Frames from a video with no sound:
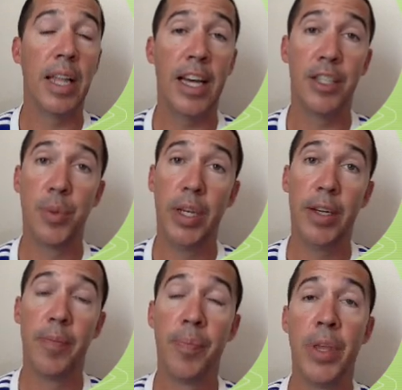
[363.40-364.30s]
last week,
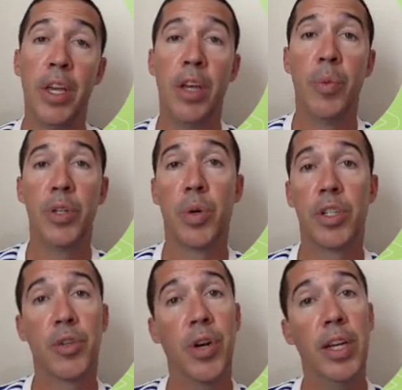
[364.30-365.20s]
which
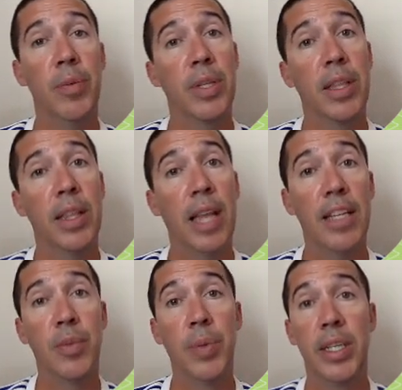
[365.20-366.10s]
worked great with
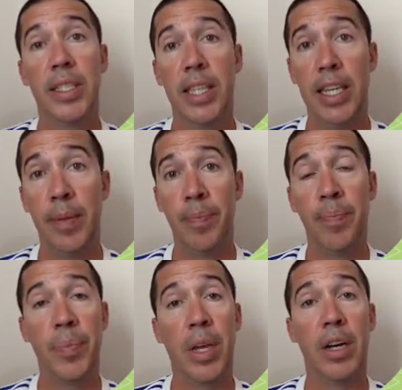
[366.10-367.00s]
last week's theme
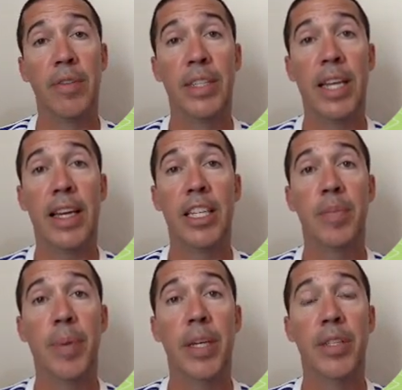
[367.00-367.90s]
of attacking
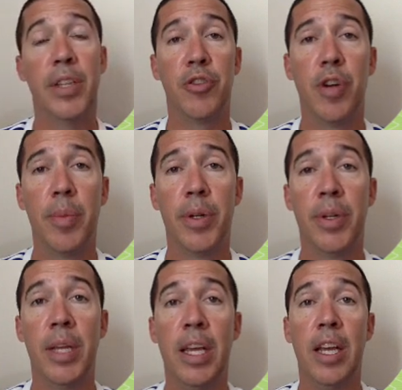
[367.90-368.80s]
space on the dribble.